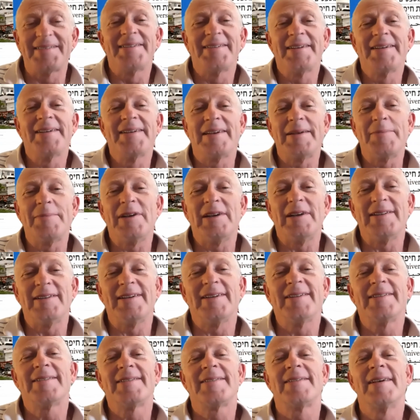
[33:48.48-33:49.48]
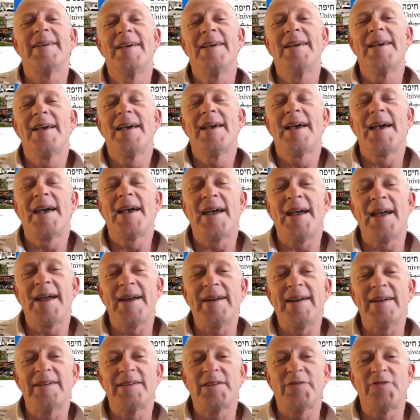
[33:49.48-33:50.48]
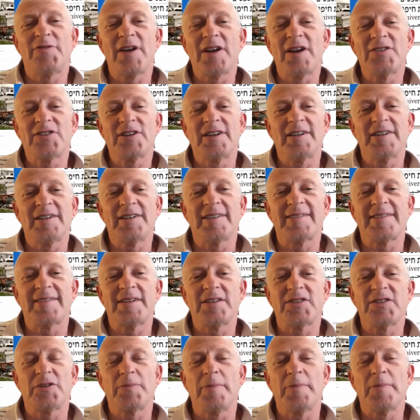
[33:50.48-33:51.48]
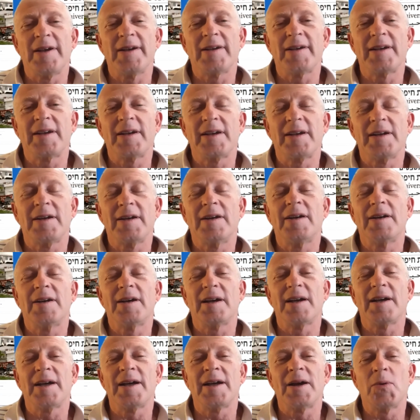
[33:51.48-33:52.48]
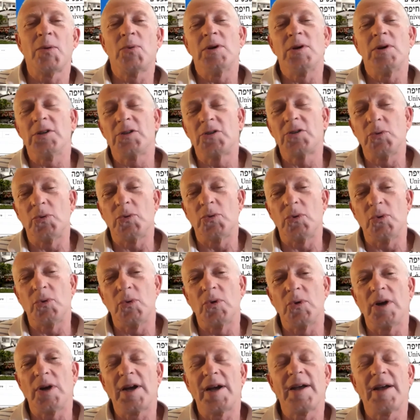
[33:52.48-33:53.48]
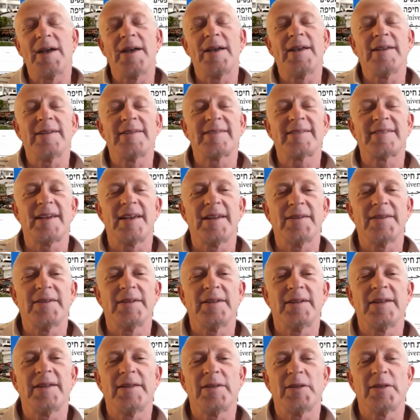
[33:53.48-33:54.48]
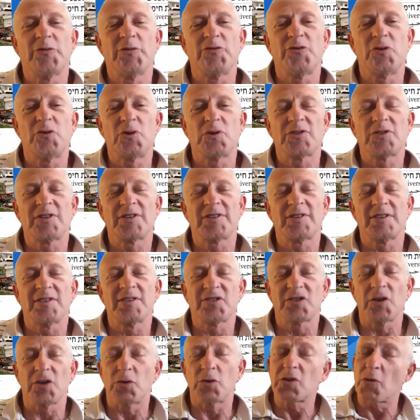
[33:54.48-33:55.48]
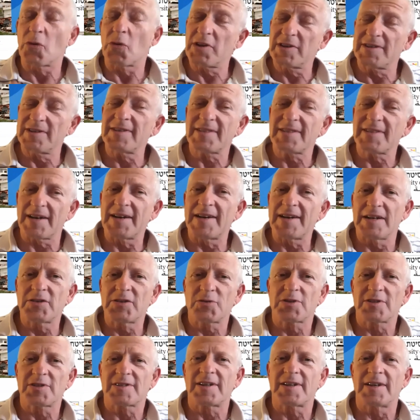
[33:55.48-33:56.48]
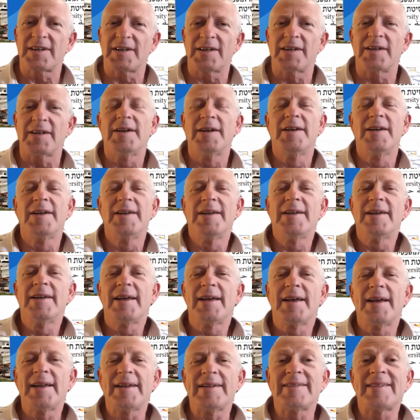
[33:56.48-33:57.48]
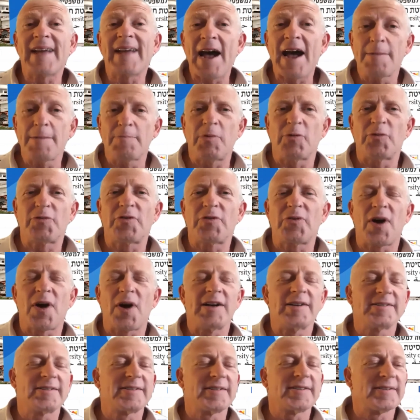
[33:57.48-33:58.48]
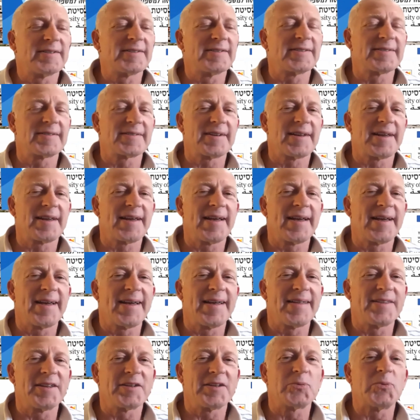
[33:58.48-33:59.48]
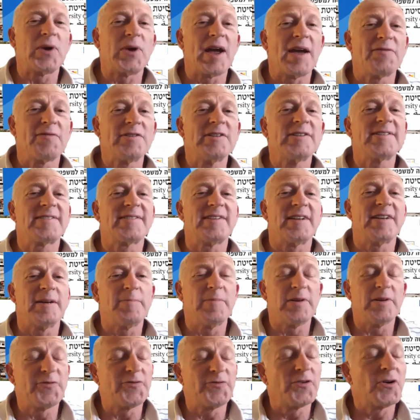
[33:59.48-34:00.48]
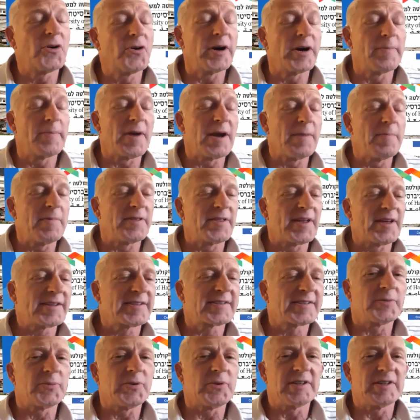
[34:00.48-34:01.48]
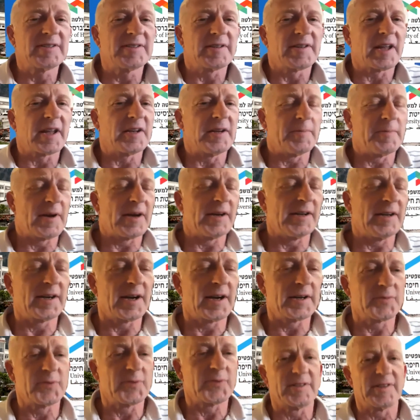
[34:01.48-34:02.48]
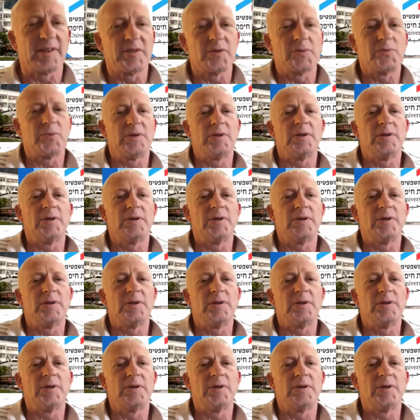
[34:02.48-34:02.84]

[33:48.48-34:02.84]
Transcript: immediate intervention and decision-making, where to send the forces and so. So this is an interesting type of crisis that we haven't seen before. And maybe that's the reason that in many countries in the world,